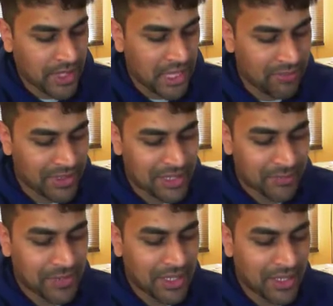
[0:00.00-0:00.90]
having
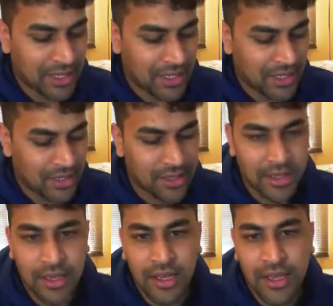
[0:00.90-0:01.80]
something like
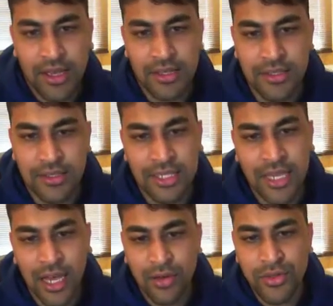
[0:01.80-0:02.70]

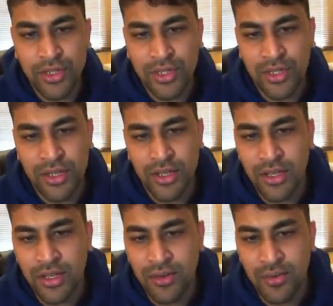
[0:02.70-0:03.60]
cout
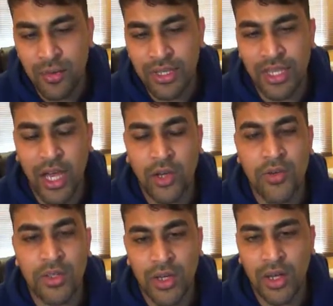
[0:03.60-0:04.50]
with the
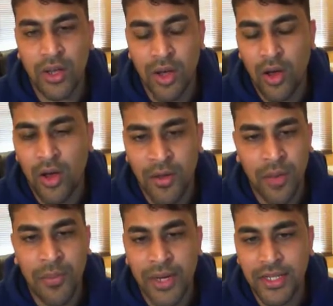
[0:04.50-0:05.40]
out
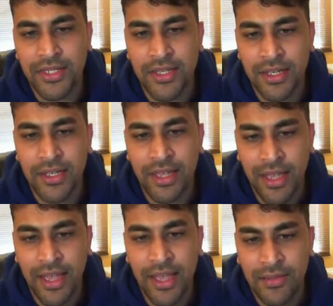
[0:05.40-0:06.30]
operator
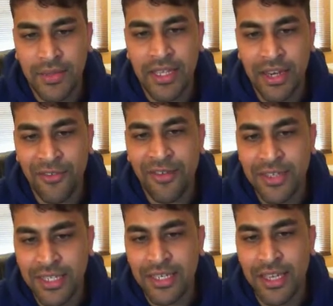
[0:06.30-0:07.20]

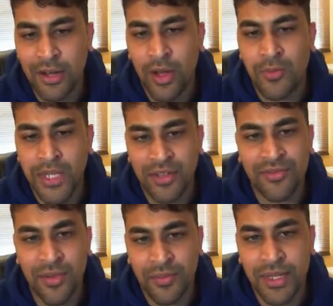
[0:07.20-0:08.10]
dereferencing an object
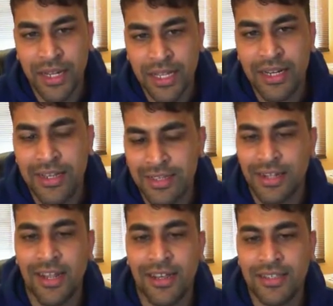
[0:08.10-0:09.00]
from the linked list
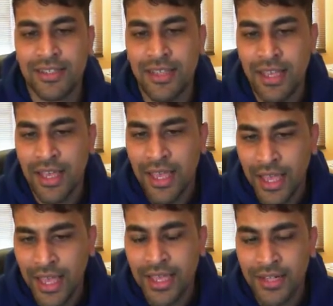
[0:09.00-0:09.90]
class,
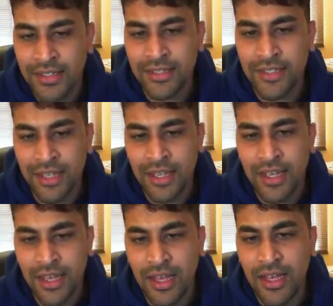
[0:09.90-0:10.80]
and
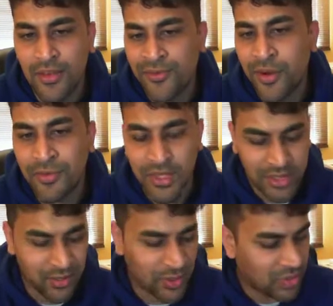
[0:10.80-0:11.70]
from
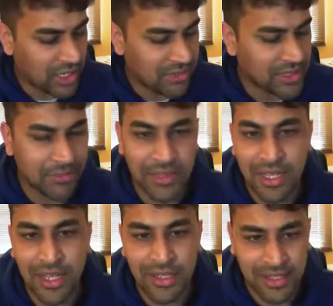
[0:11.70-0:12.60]
this we could have something
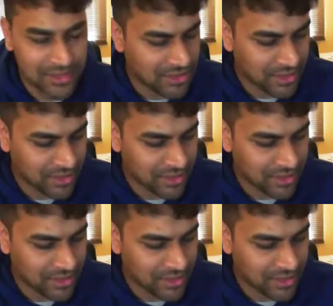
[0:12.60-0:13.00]
like this.